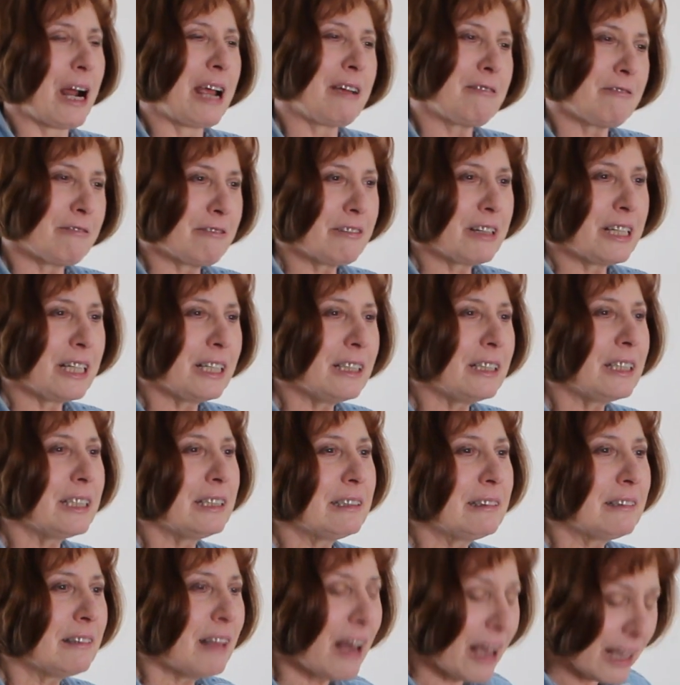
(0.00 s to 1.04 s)
I
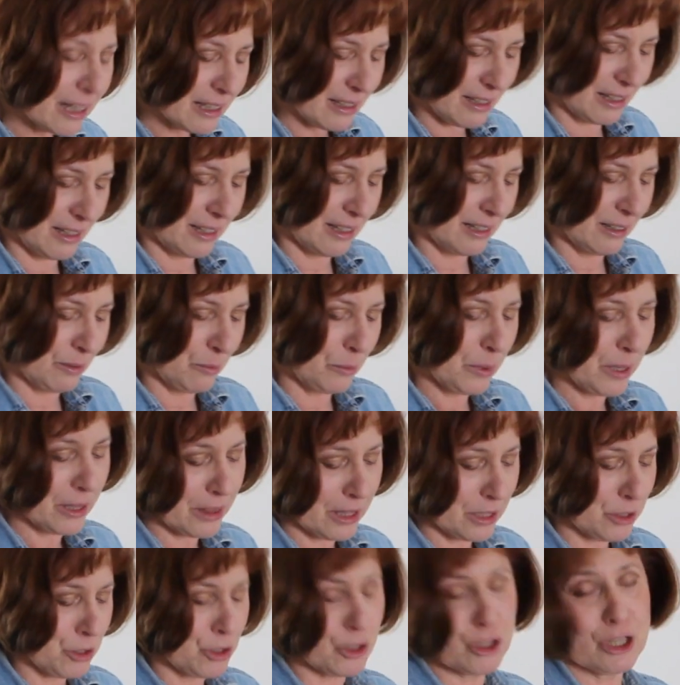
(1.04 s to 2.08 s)
really like it with
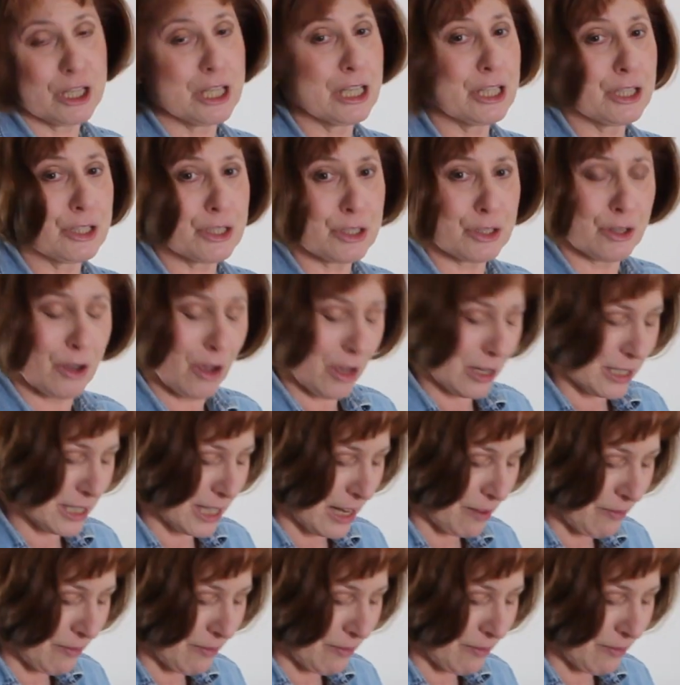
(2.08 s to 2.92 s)
a cheese sauce.